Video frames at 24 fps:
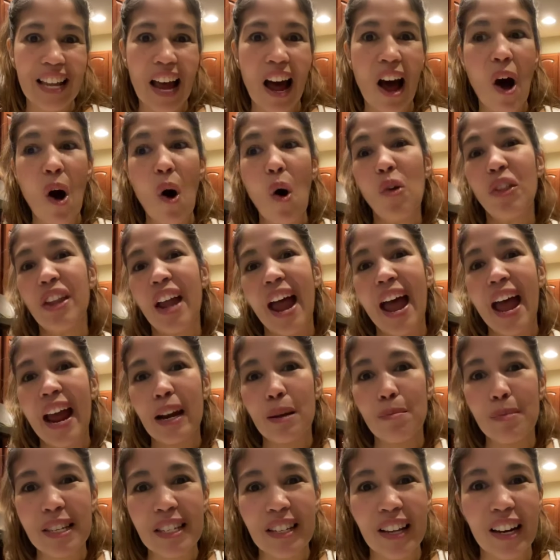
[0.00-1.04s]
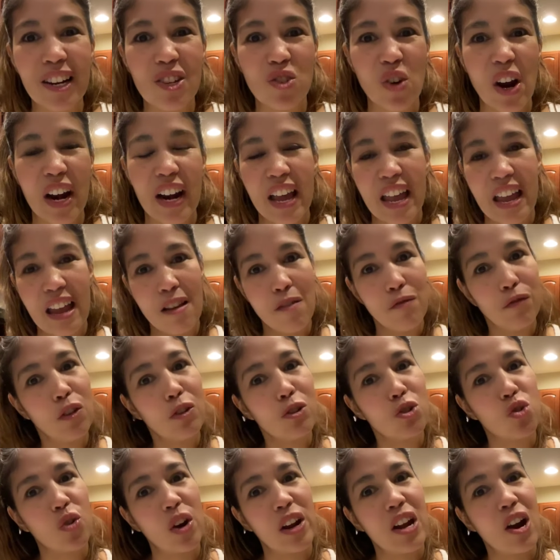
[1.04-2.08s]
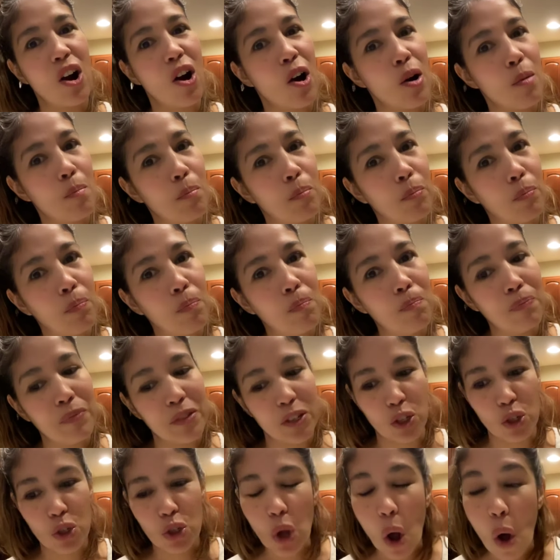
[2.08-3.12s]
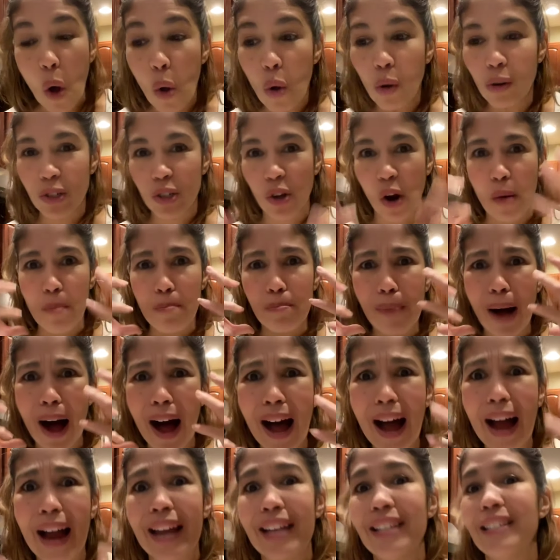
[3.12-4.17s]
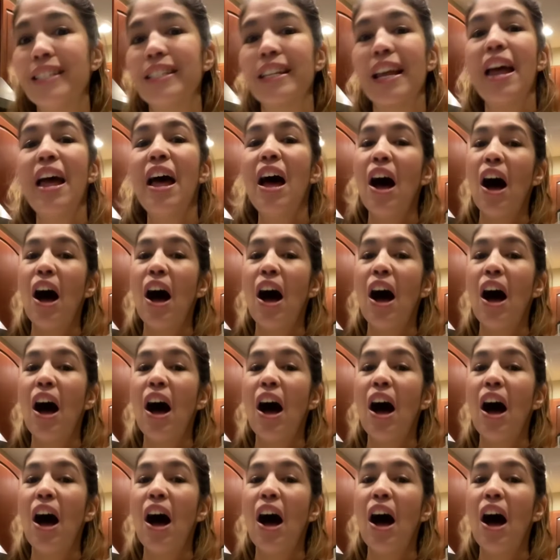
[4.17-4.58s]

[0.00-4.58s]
how the enemy is going to try to infiltrate our souls, our minds,